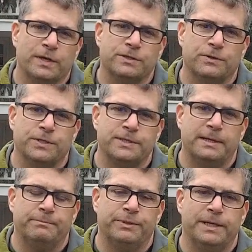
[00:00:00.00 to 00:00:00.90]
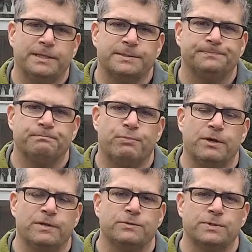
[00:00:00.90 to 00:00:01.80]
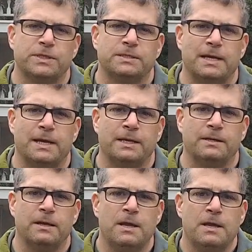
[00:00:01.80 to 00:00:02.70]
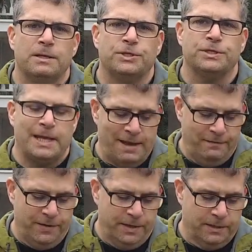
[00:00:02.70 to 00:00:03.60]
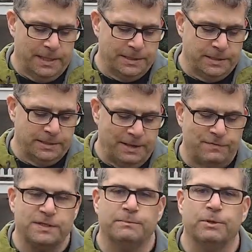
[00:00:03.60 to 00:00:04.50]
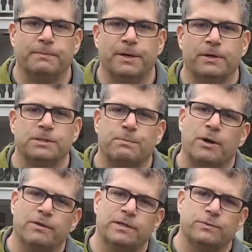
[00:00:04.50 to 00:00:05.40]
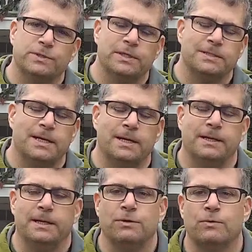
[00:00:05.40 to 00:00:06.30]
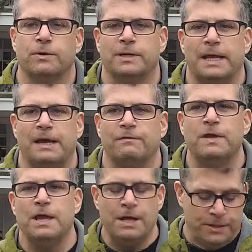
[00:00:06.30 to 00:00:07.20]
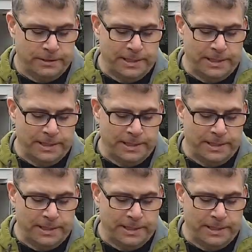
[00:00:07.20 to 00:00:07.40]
rings are in the same place. Part of this was designed just to have the lenses have a similar appearance. Part of this was designed in order to have the